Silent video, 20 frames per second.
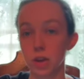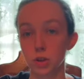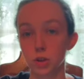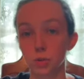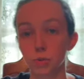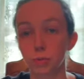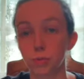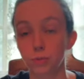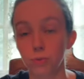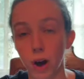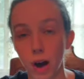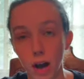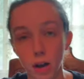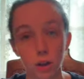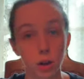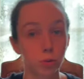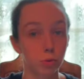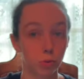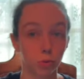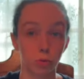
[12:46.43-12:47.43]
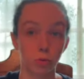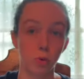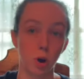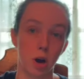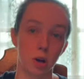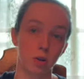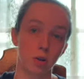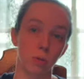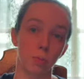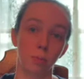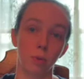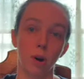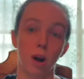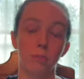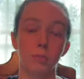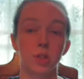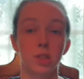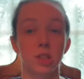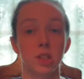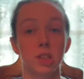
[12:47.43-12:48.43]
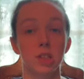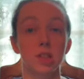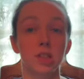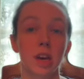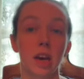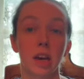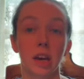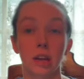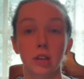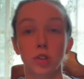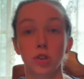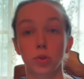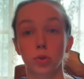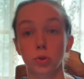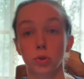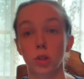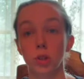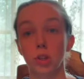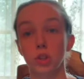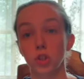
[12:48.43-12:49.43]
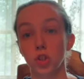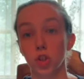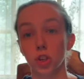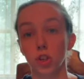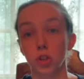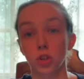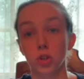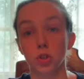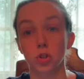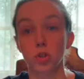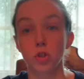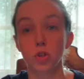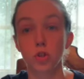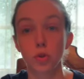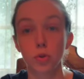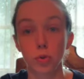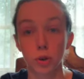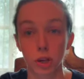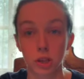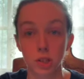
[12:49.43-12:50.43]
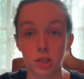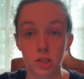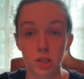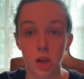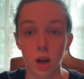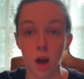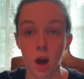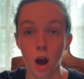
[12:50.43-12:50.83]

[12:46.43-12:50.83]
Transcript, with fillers: You follow through on your promises, and your, in turn, your students